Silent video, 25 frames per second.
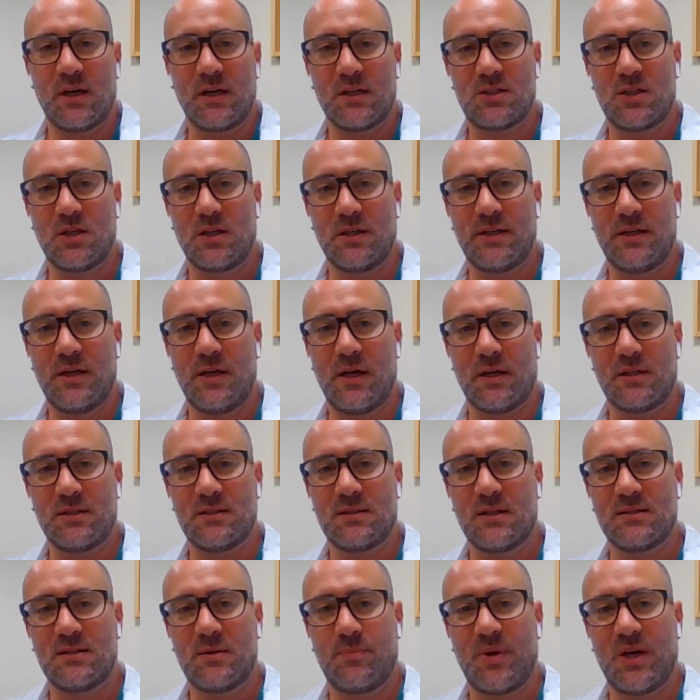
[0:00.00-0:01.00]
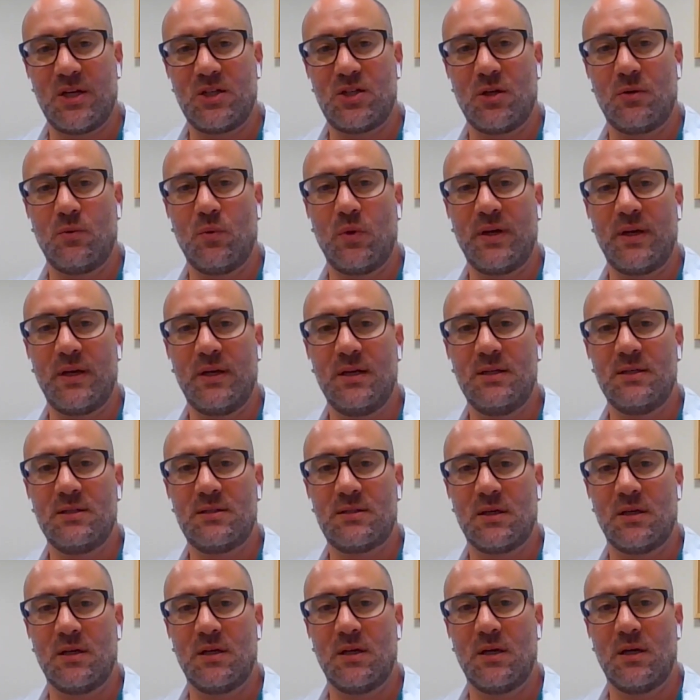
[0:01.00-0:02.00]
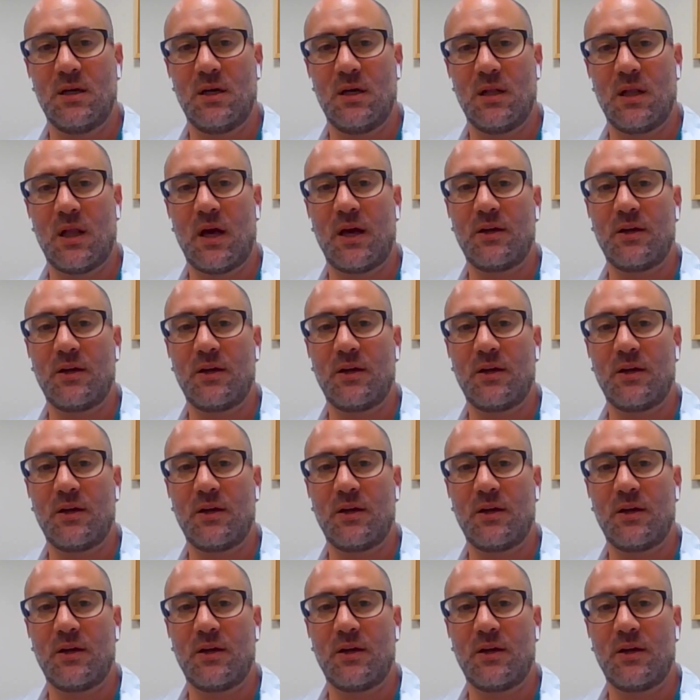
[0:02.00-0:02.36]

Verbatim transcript: actually anesthetize the patient when he's uh,